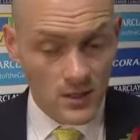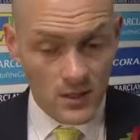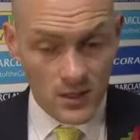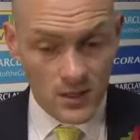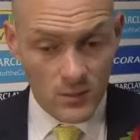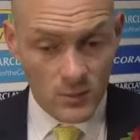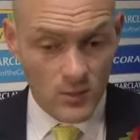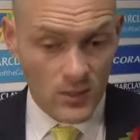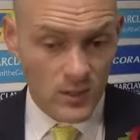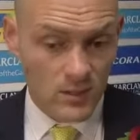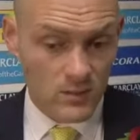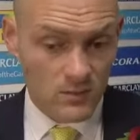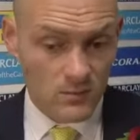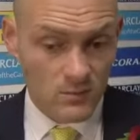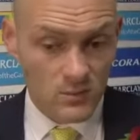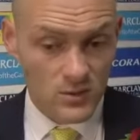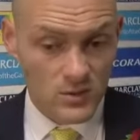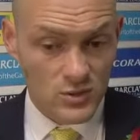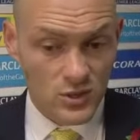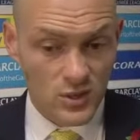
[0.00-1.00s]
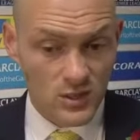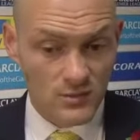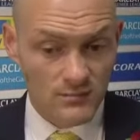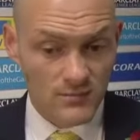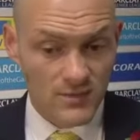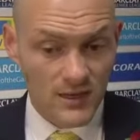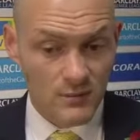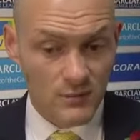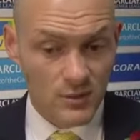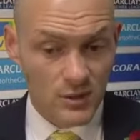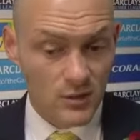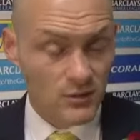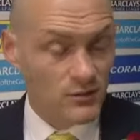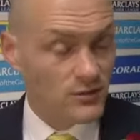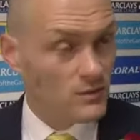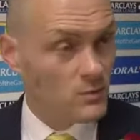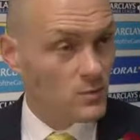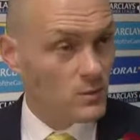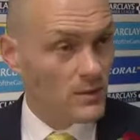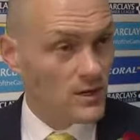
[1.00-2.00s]
and when the sort of time
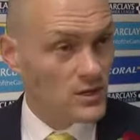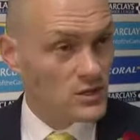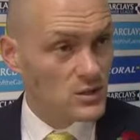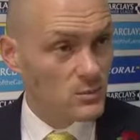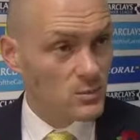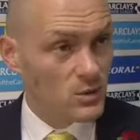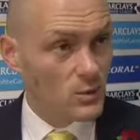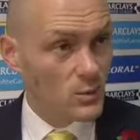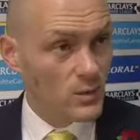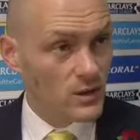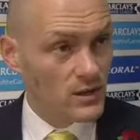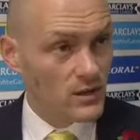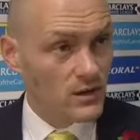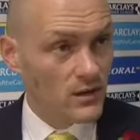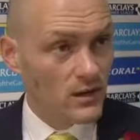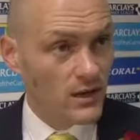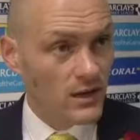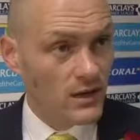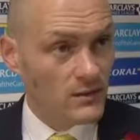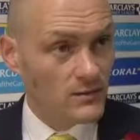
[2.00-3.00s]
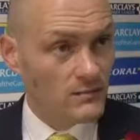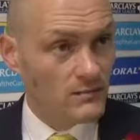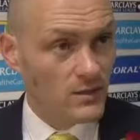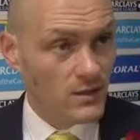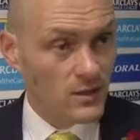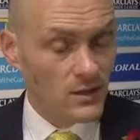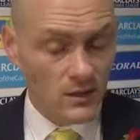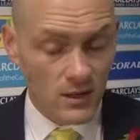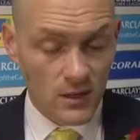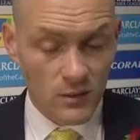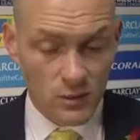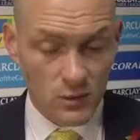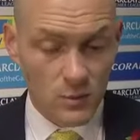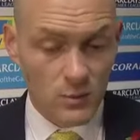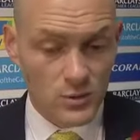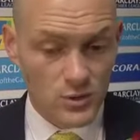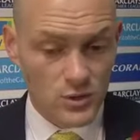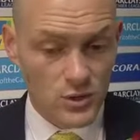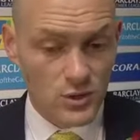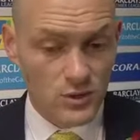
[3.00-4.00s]
counted, we managed to put one in the net, and I thought we
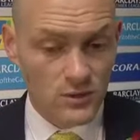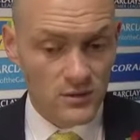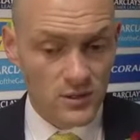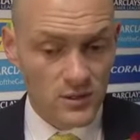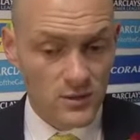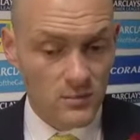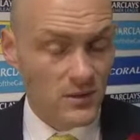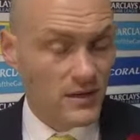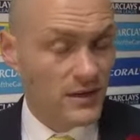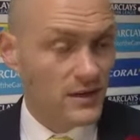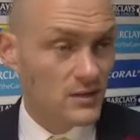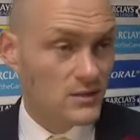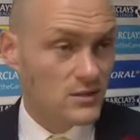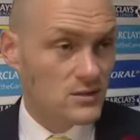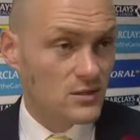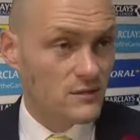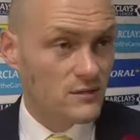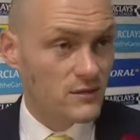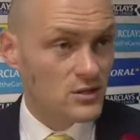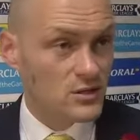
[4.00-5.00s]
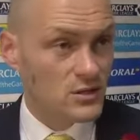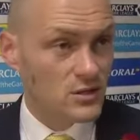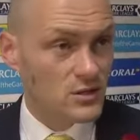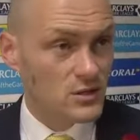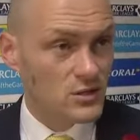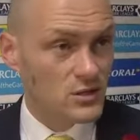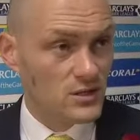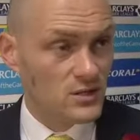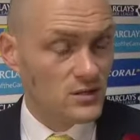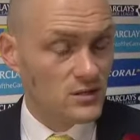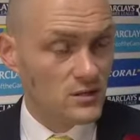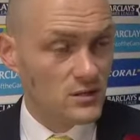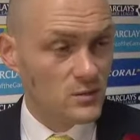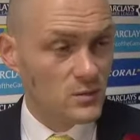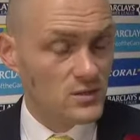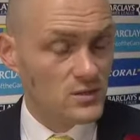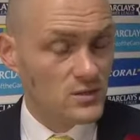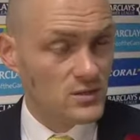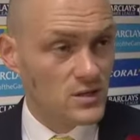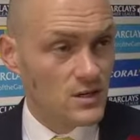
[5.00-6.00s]
were solid at the back, and it's our first clean sheet in the league,
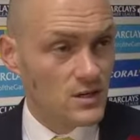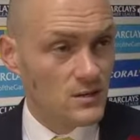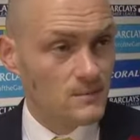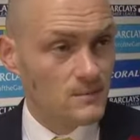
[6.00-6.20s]
which is great.